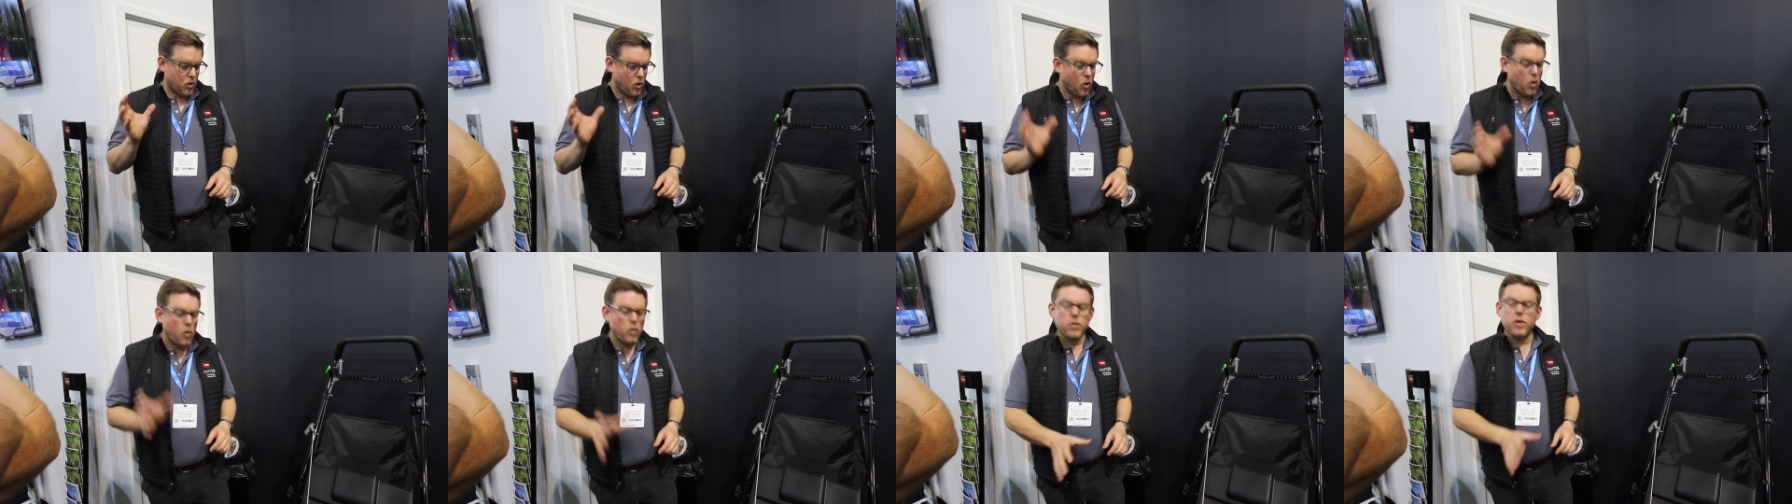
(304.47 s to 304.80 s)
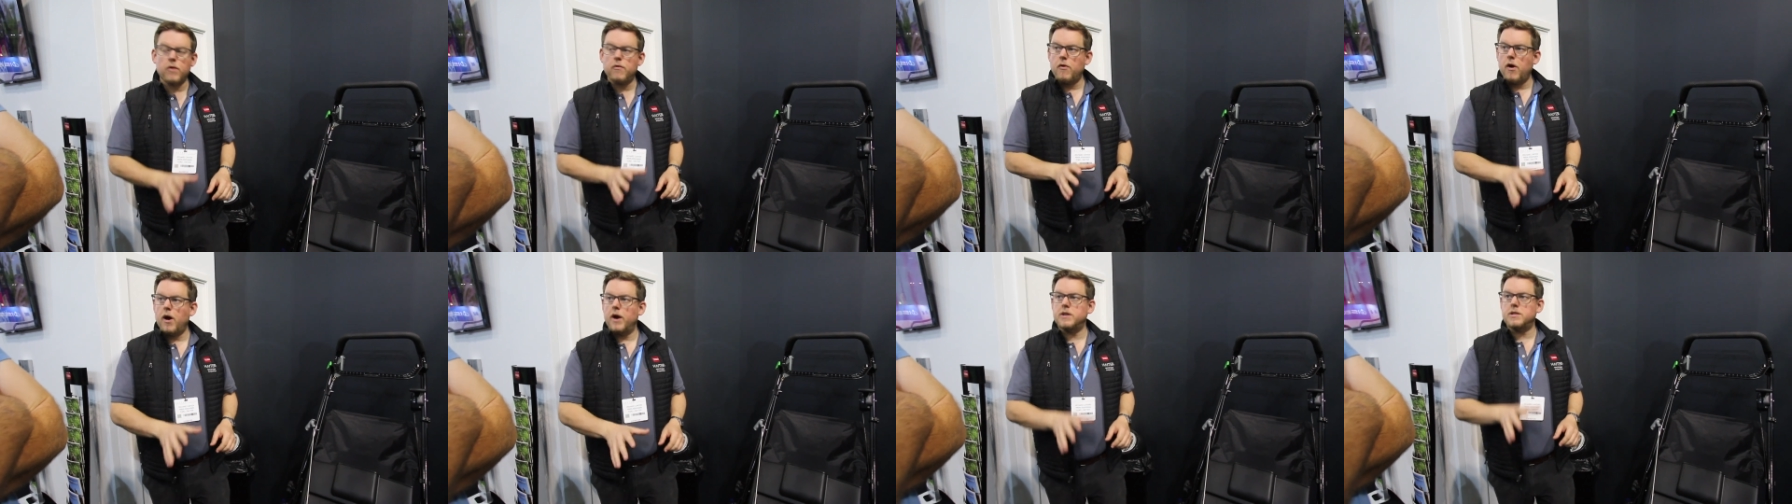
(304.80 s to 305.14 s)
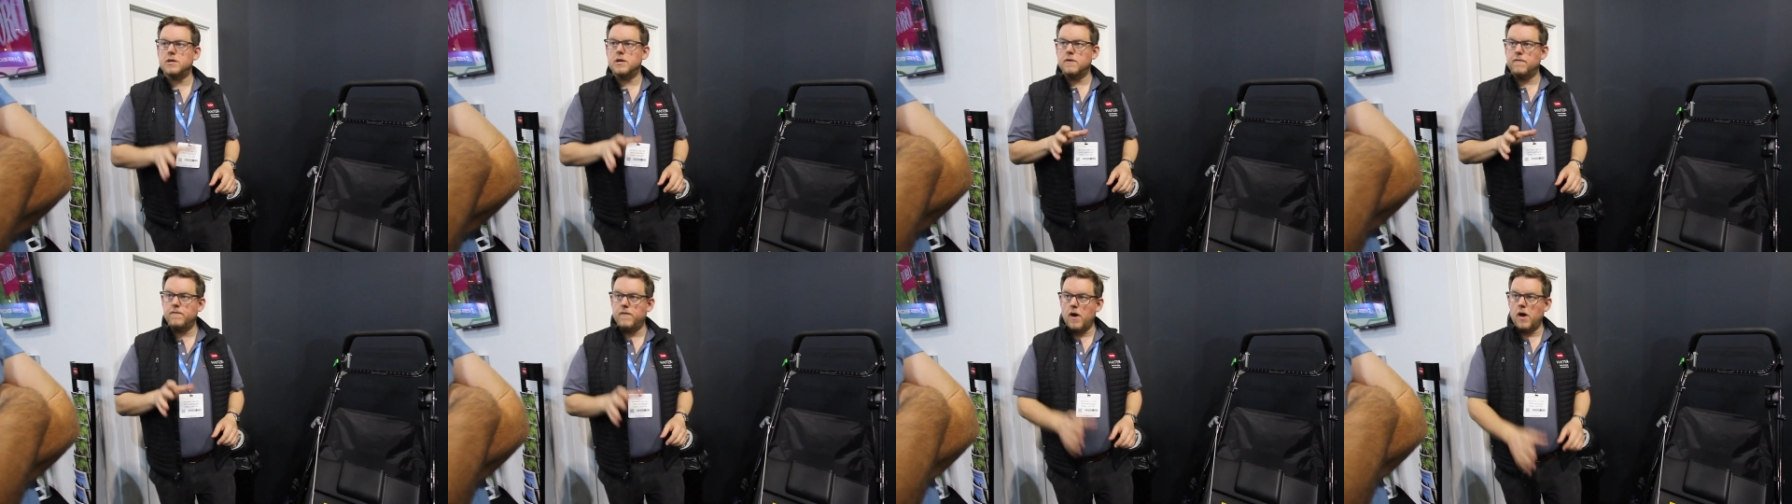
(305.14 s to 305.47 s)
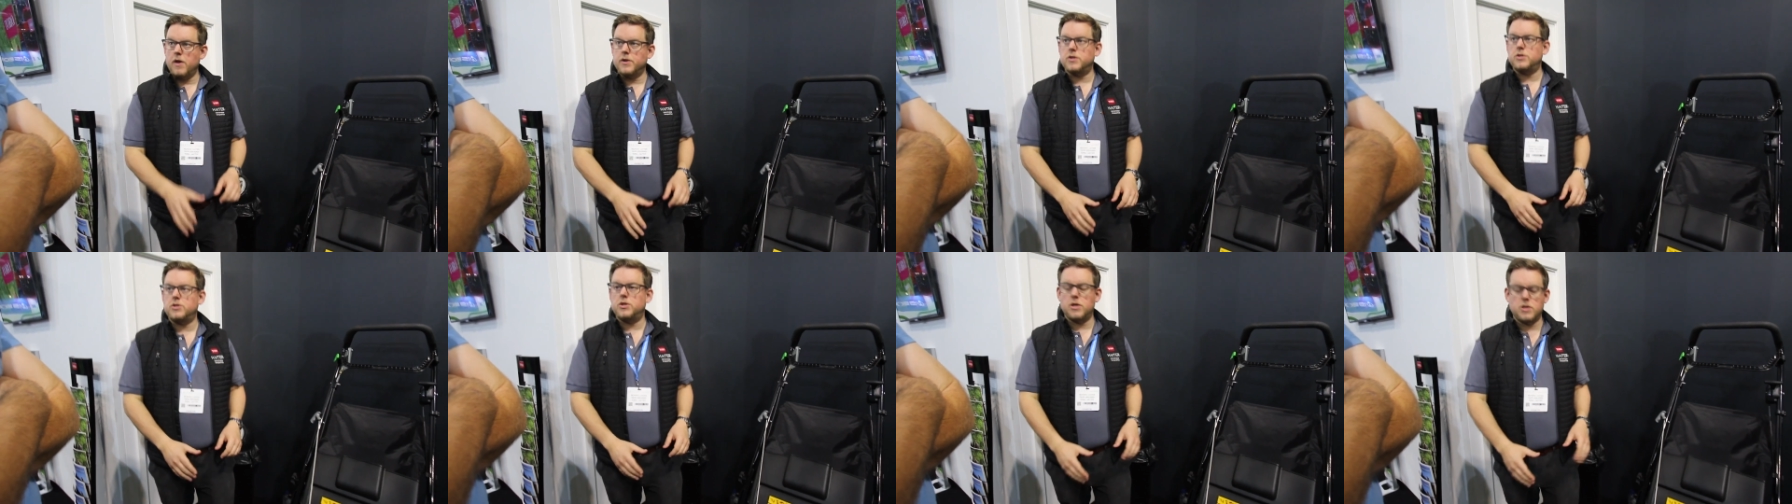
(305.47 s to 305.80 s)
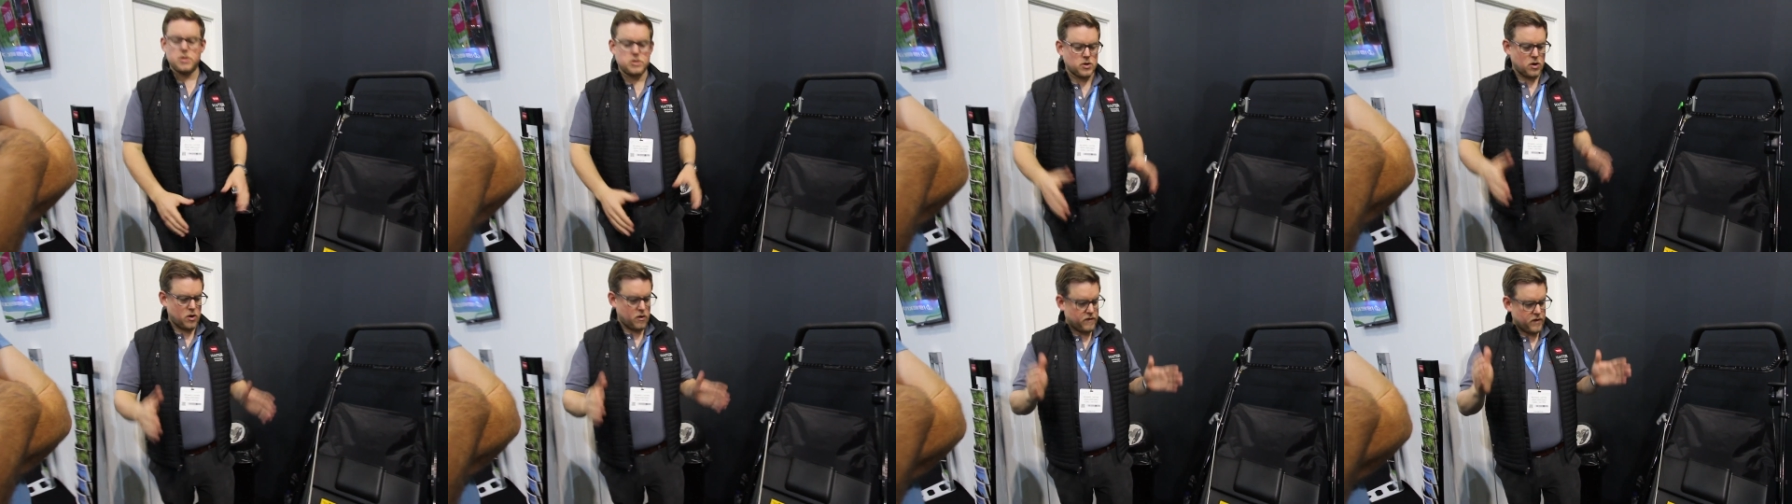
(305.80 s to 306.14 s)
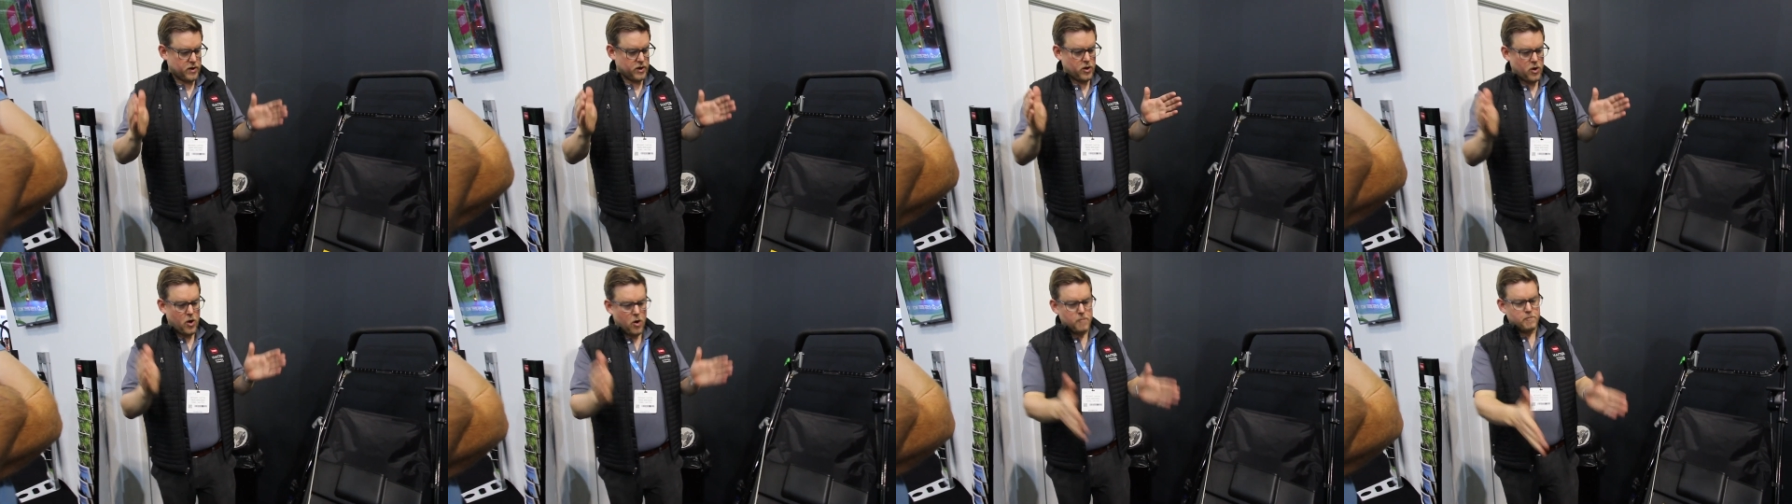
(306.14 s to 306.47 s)
all the right advantages of
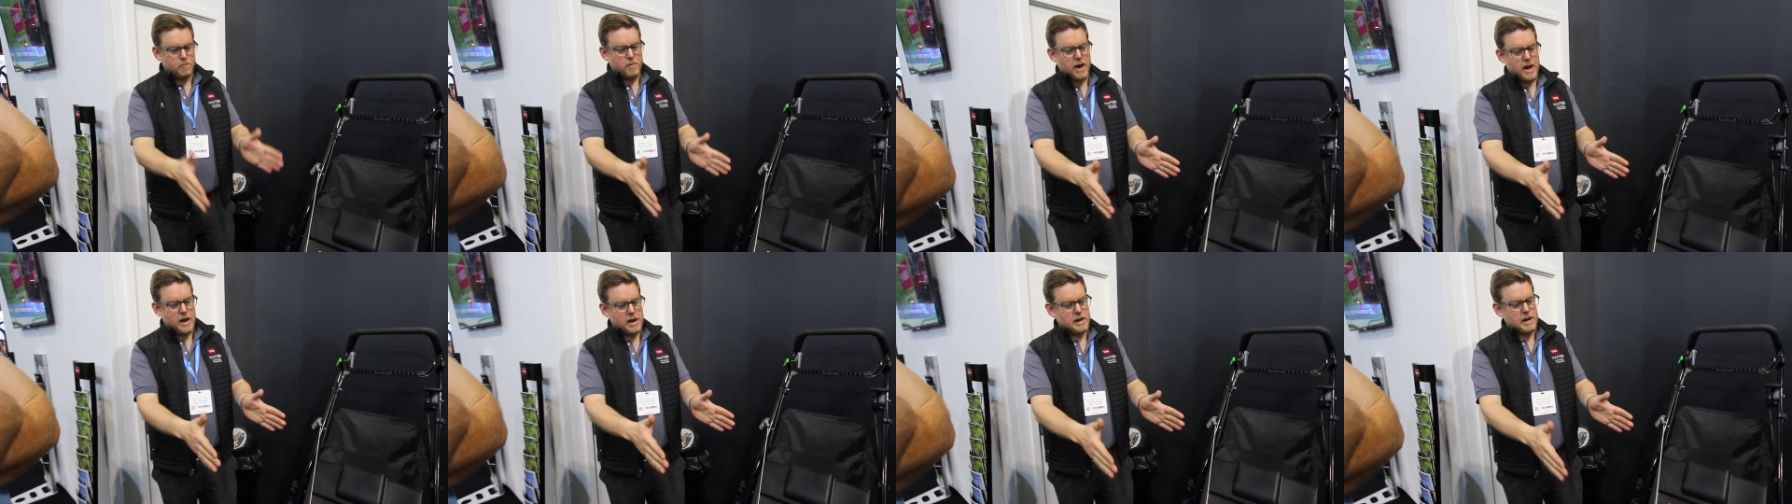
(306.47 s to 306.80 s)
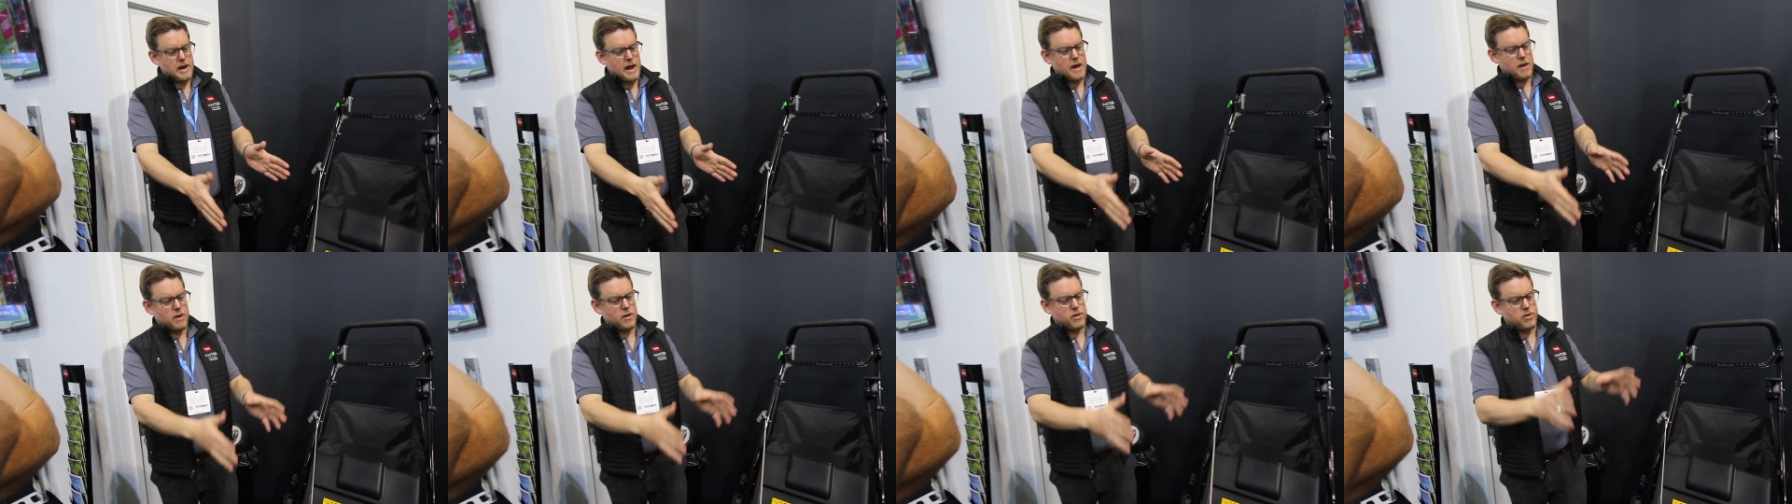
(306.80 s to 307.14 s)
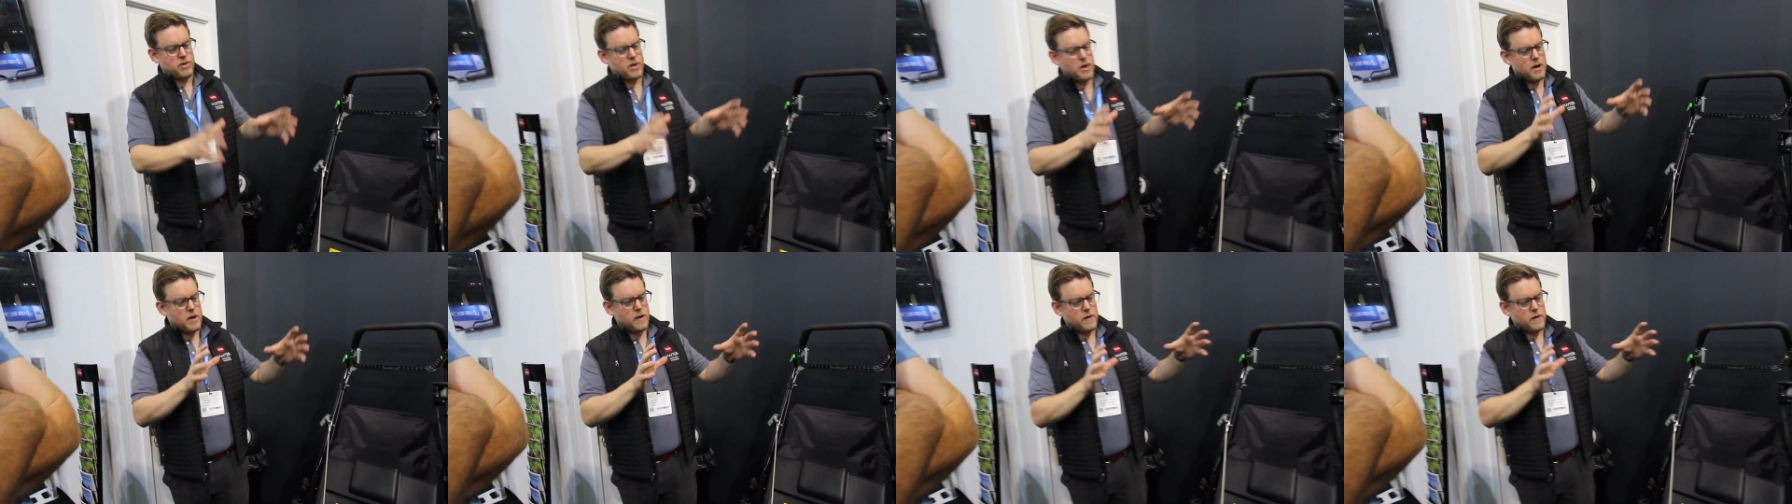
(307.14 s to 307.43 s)
a compact length,